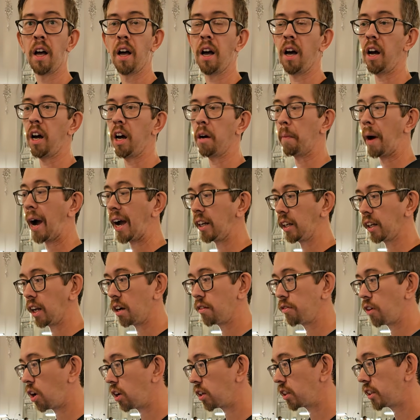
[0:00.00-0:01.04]
I
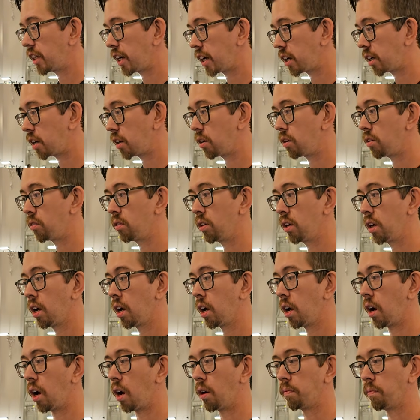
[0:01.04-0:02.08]
love Art Deco,
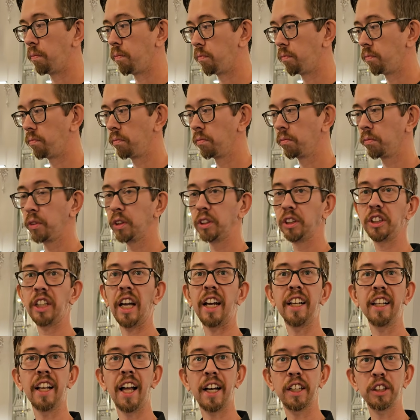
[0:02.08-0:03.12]

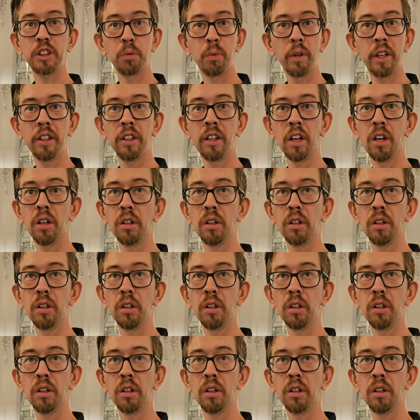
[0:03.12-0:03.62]
stained glass windows.